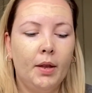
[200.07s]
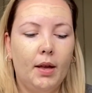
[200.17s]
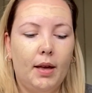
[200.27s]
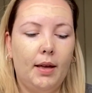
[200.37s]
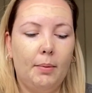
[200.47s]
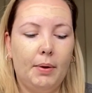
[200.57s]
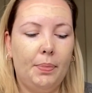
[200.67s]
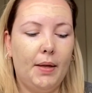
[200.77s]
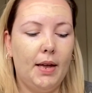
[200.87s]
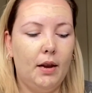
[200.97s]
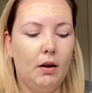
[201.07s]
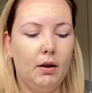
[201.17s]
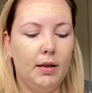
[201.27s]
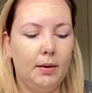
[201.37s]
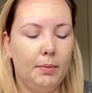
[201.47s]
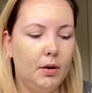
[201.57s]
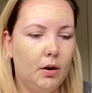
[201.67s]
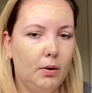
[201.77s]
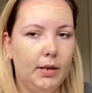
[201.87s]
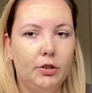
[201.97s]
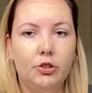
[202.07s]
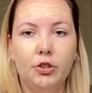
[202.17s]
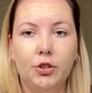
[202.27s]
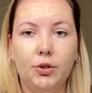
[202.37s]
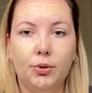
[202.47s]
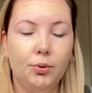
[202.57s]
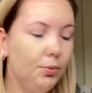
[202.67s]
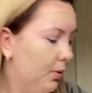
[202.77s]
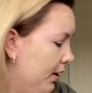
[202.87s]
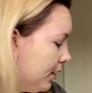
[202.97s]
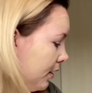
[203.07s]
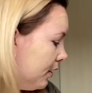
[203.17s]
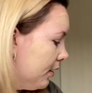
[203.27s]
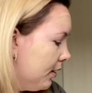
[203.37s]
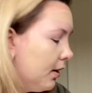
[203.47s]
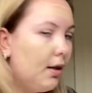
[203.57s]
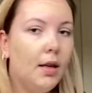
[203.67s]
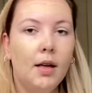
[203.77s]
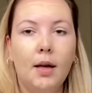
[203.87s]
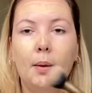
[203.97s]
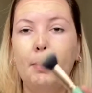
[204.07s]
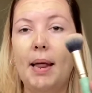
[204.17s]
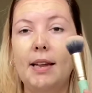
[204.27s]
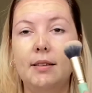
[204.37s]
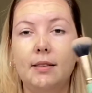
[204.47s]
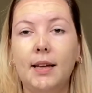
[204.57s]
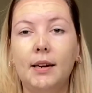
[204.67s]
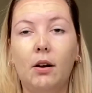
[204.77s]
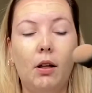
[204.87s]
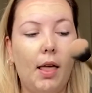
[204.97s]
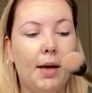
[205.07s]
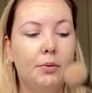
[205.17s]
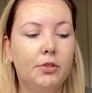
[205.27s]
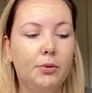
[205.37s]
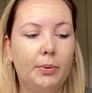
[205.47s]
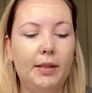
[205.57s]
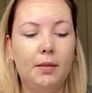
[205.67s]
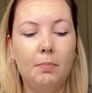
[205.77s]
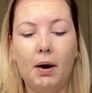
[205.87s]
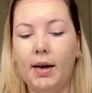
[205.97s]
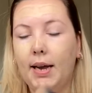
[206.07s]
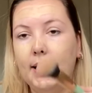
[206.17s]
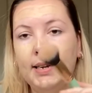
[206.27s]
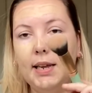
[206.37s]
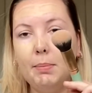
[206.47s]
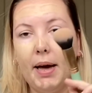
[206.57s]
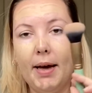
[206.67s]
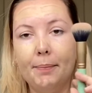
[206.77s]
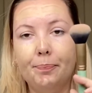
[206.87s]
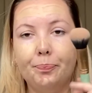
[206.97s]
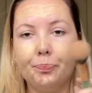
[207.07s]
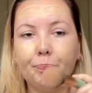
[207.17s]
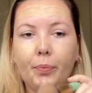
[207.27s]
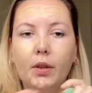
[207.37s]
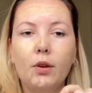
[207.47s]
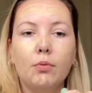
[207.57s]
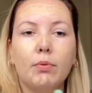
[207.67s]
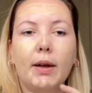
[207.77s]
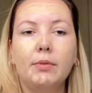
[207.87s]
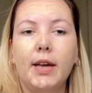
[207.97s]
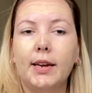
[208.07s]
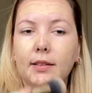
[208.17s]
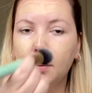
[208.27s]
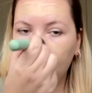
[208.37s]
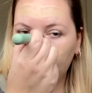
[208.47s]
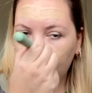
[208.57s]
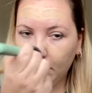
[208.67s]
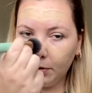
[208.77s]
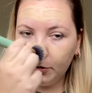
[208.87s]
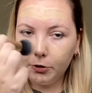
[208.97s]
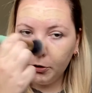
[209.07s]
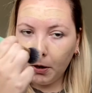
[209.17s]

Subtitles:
And then I am going to blend that all out with my Nima Roundhead Kabuki brush.